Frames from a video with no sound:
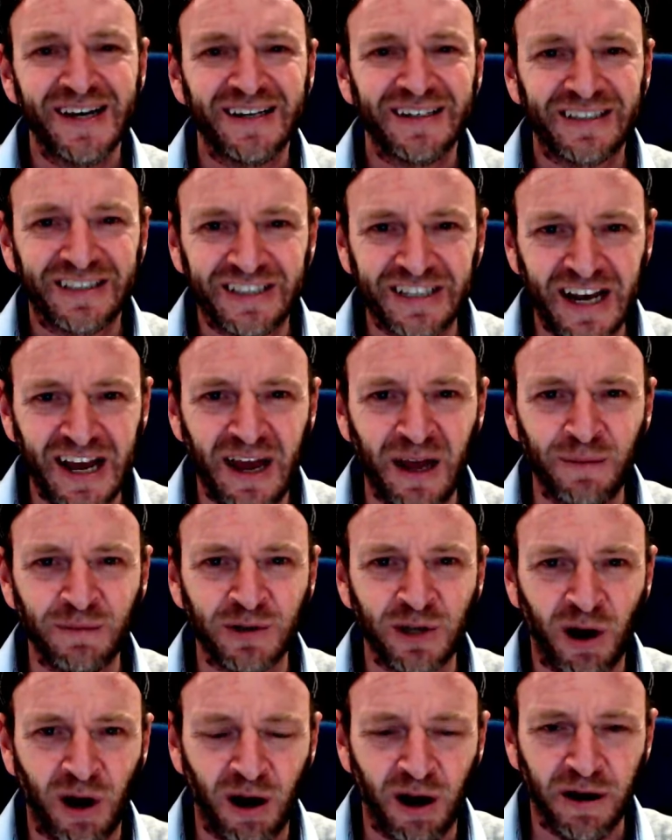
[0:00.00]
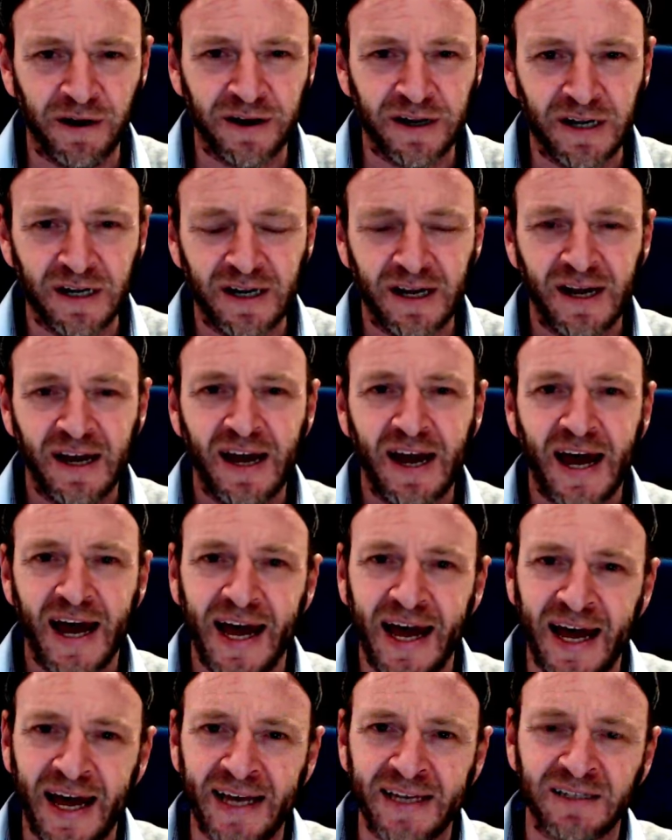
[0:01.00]
James Harden,
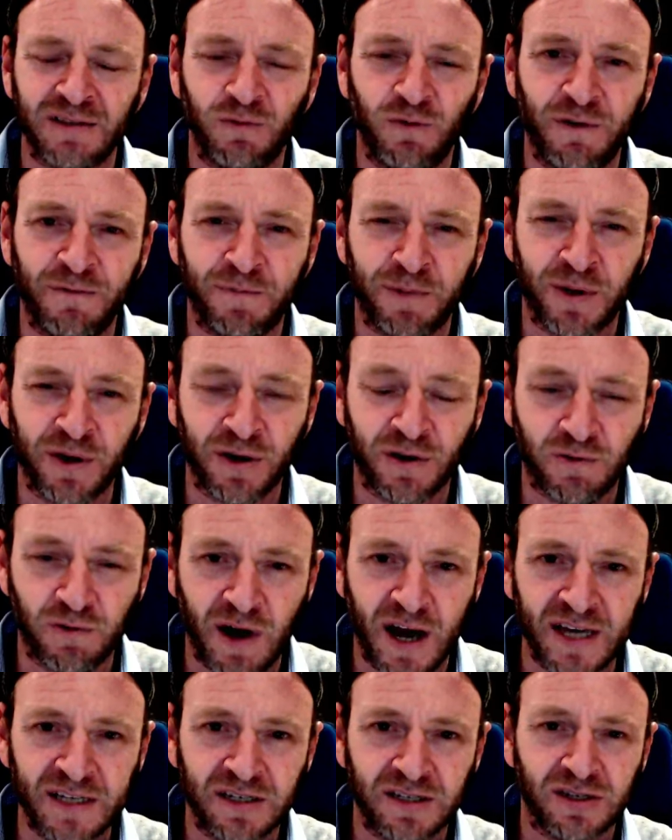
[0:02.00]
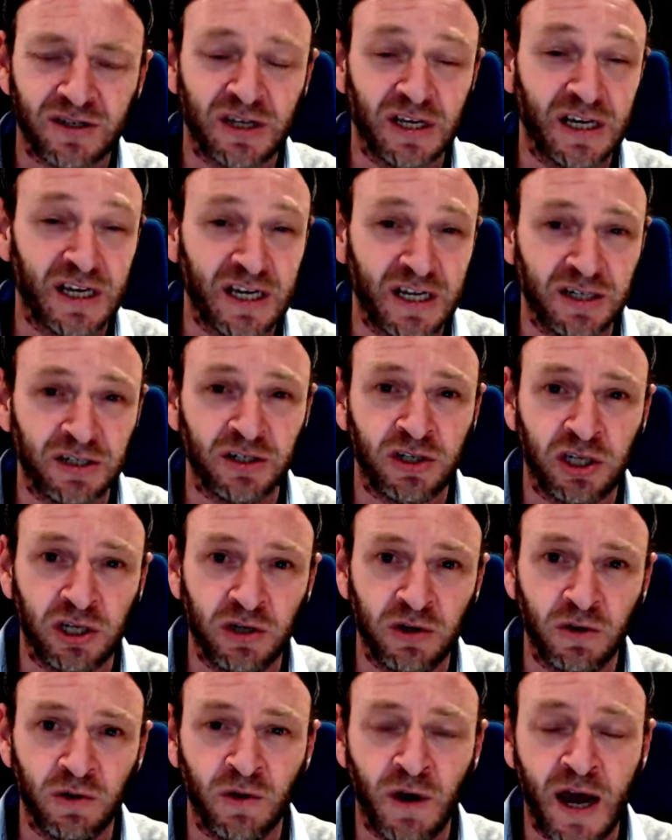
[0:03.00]
as we've progressed
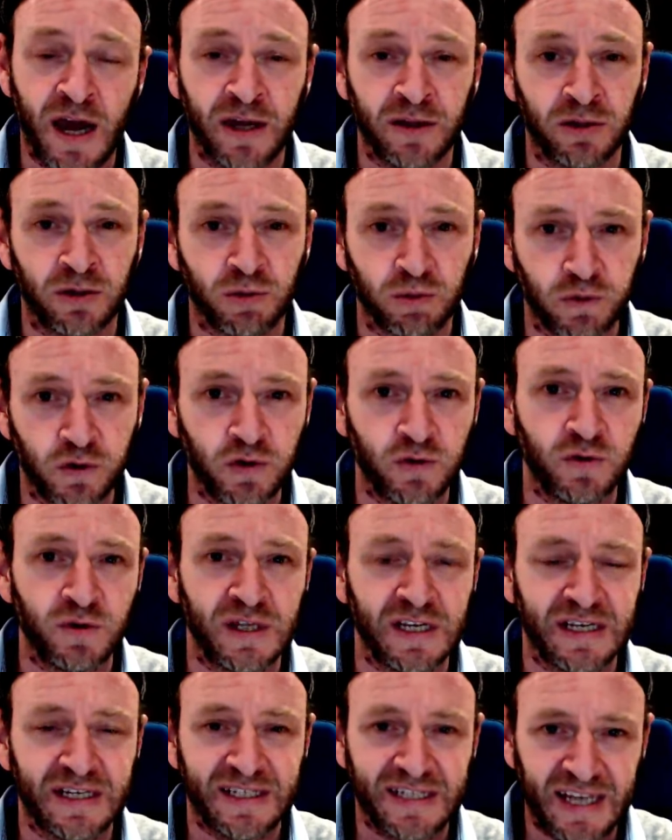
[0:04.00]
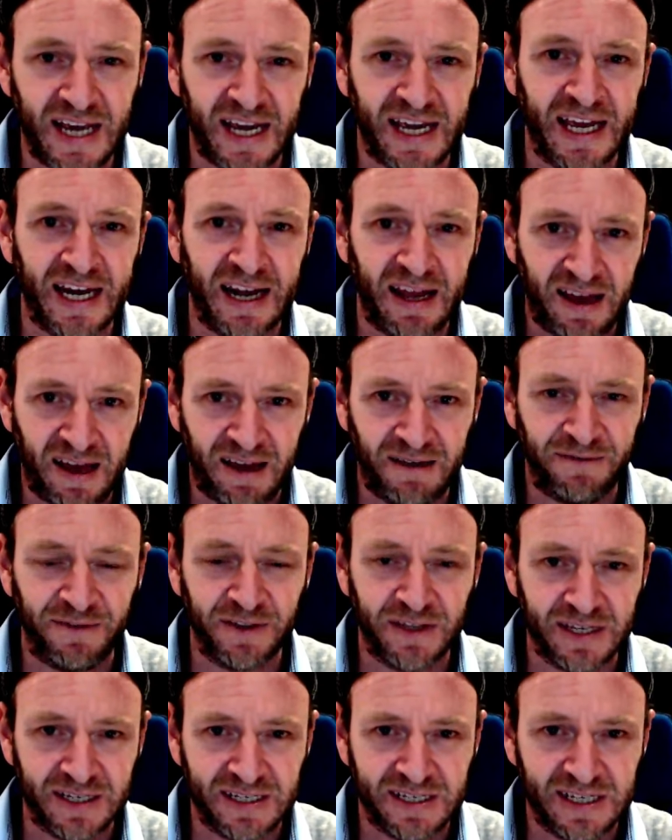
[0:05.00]
into and through the second half
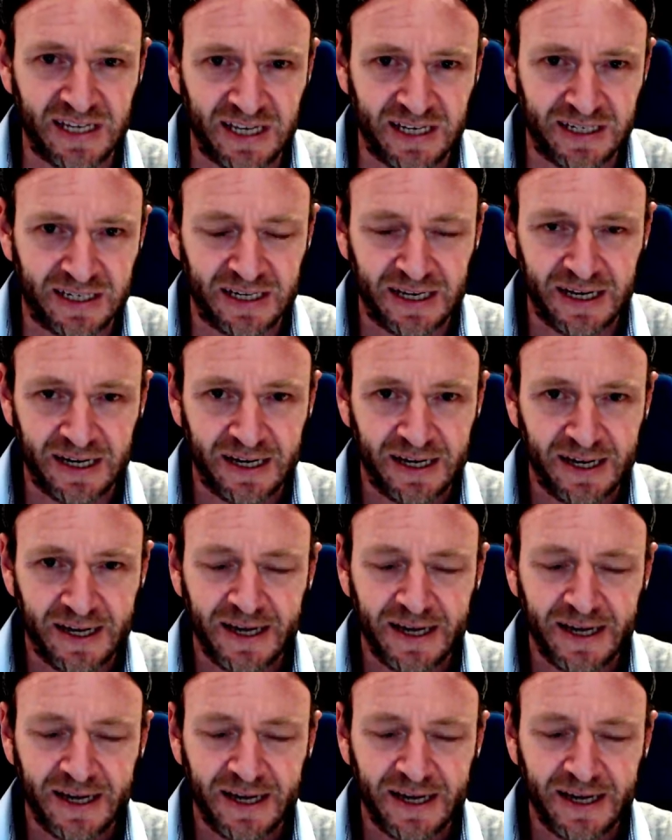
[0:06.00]
of the season,